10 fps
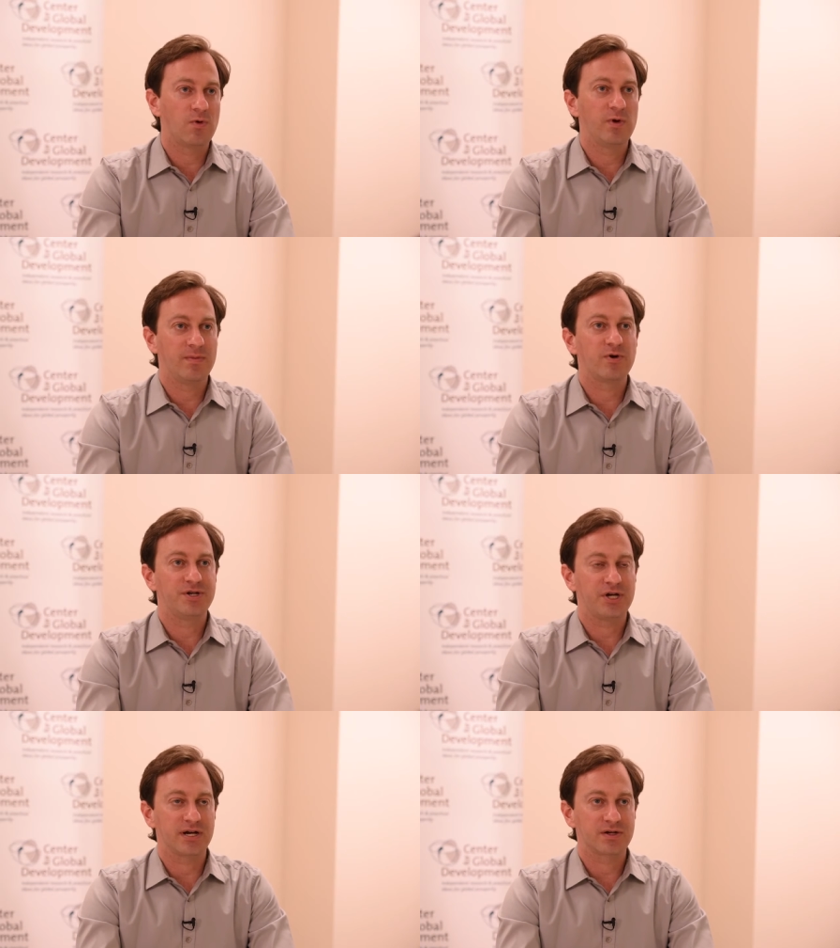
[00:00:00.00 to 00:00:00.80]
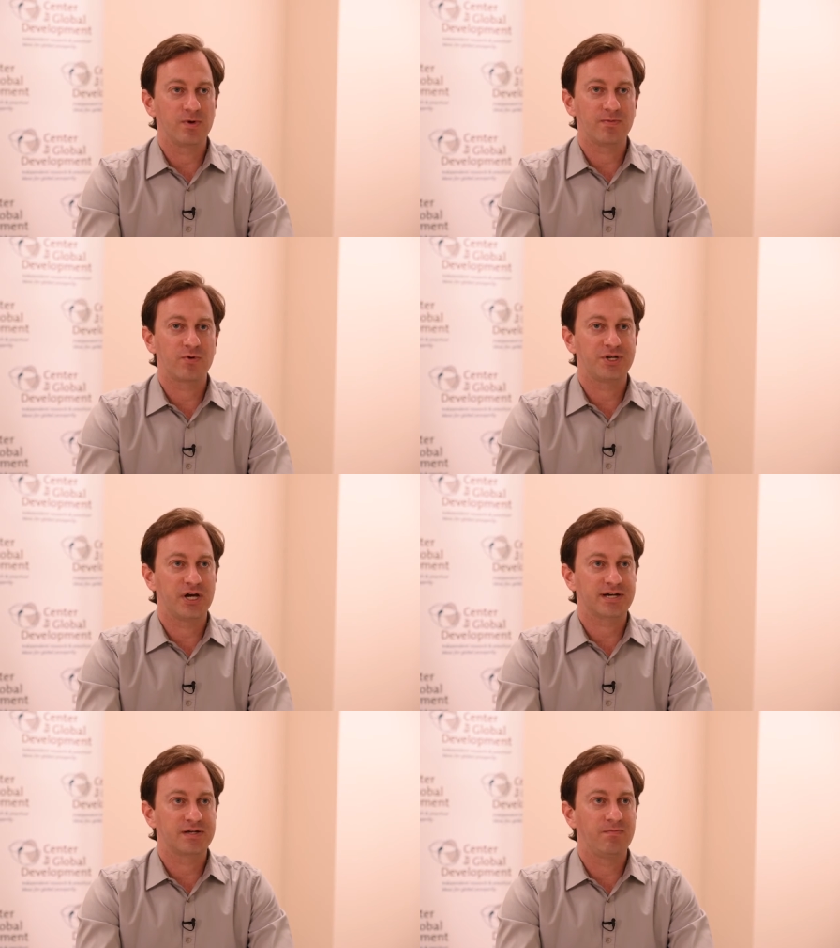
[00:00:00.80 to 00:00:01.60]
what we project. We
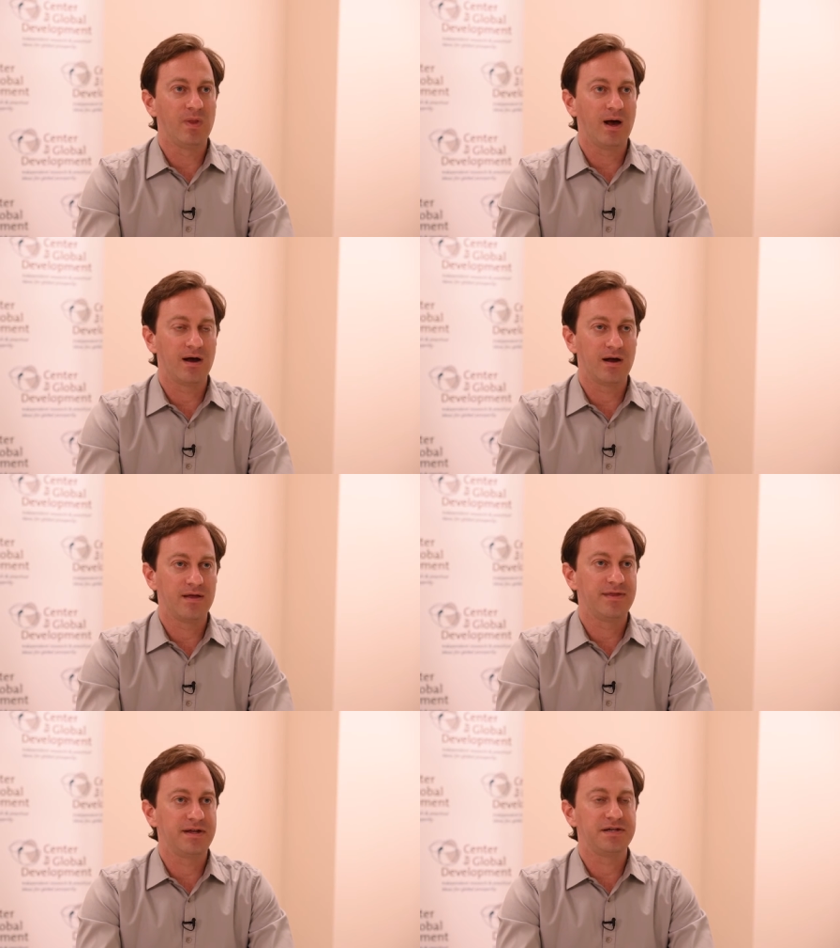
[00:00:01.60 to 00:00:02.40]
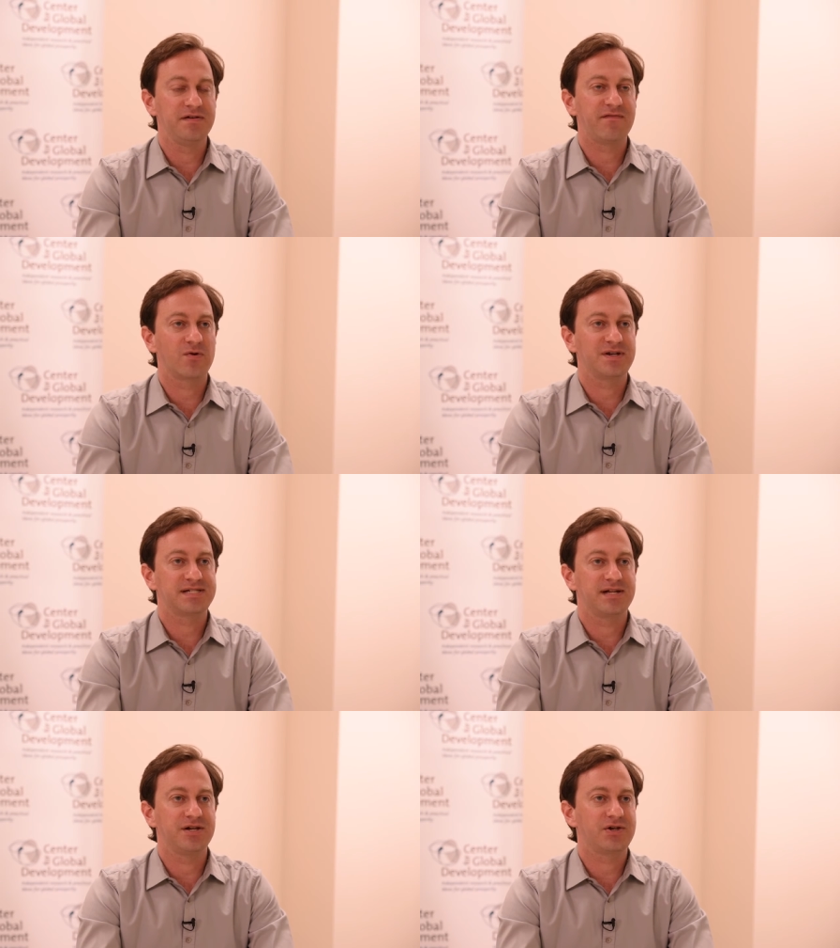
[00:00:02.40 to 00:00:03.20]
project uh, that
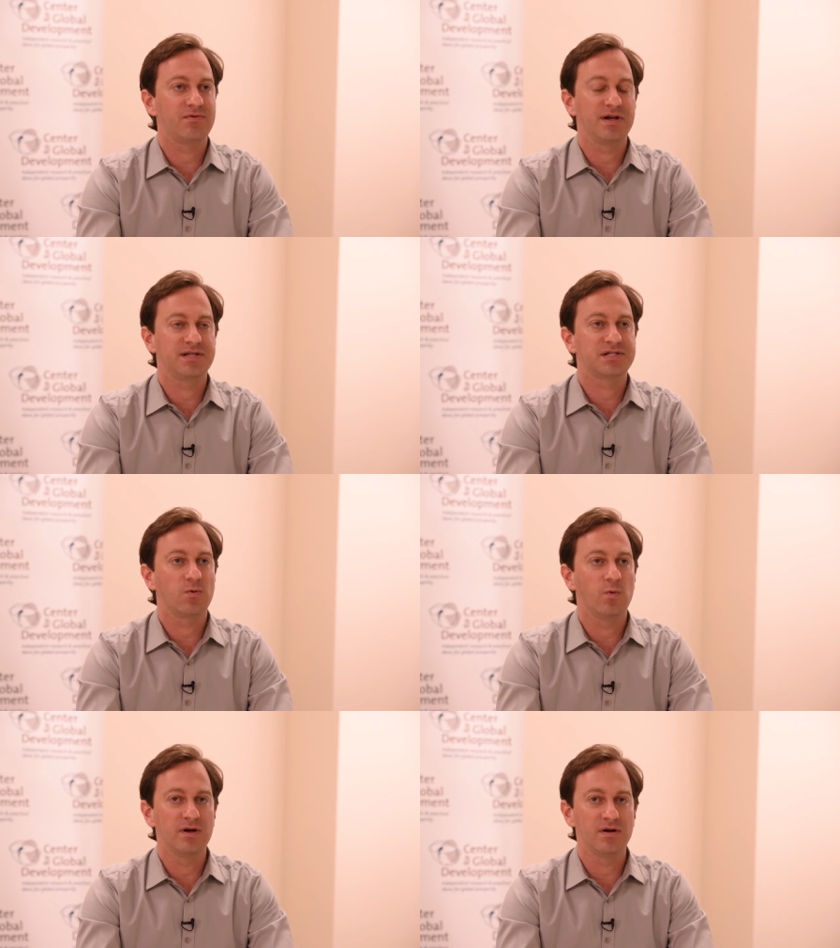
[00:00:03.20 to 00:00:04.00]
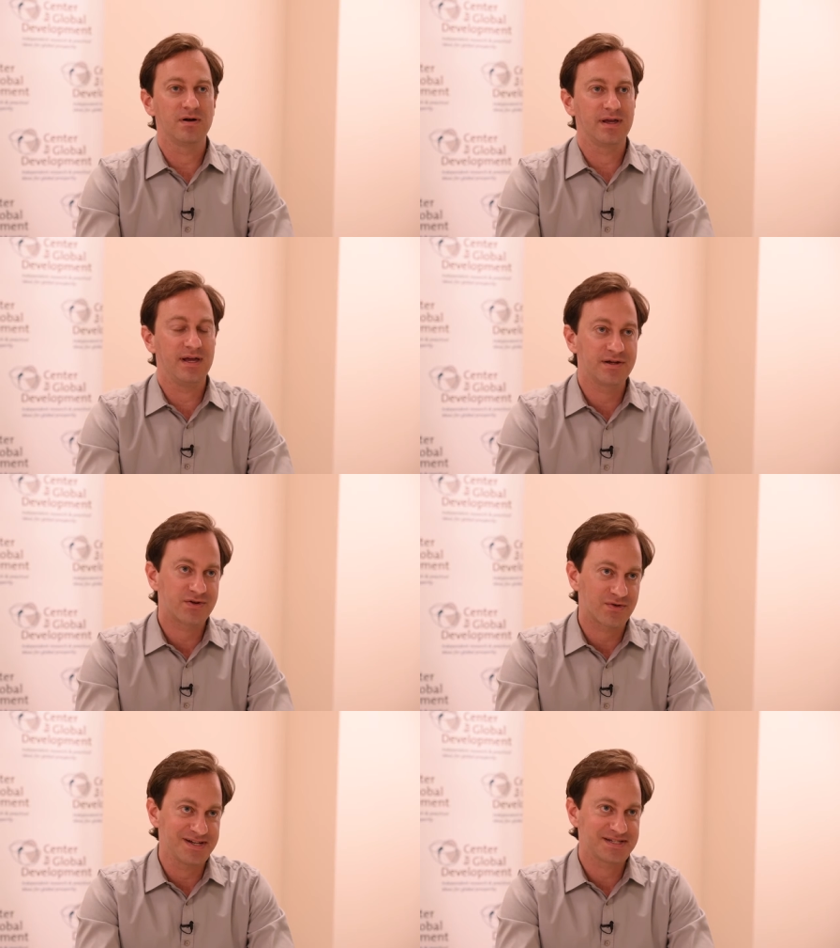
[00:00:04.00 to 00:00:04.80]
deforestation rates will
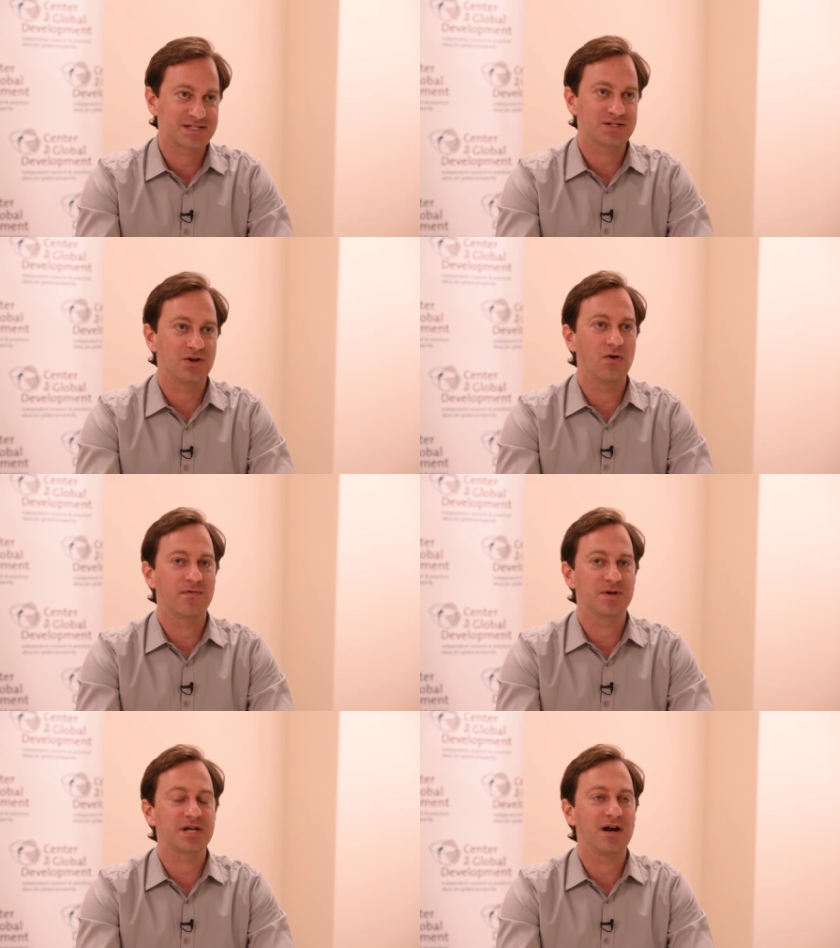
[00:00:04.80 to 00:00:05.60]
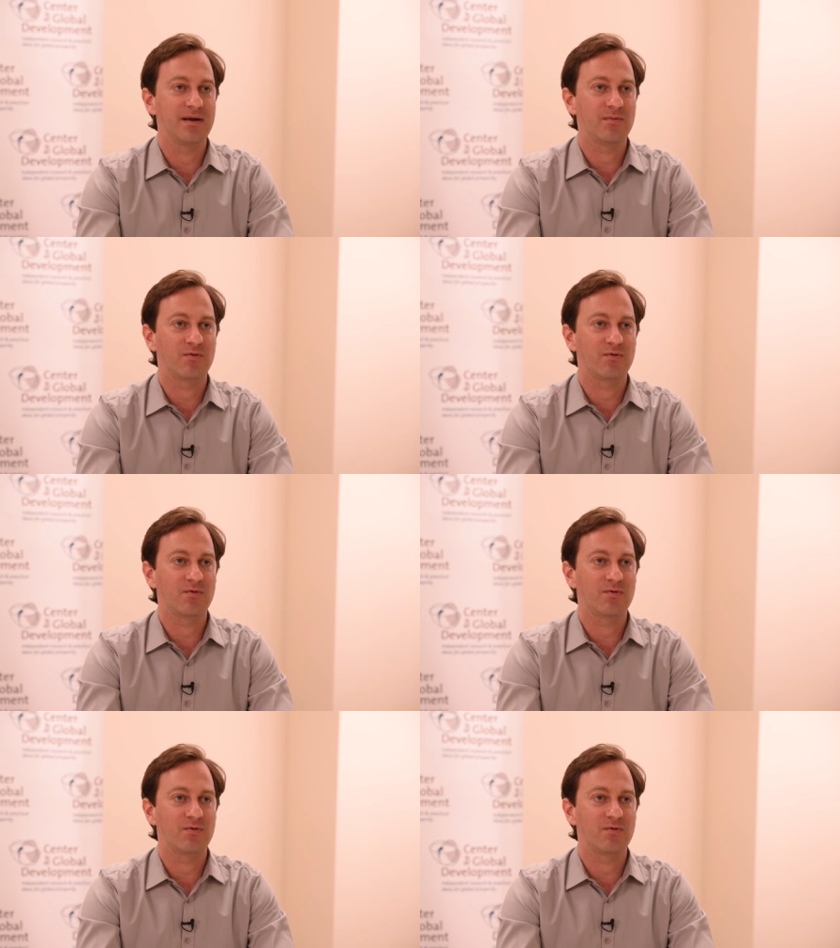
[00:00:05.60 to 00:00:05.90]
increase over time,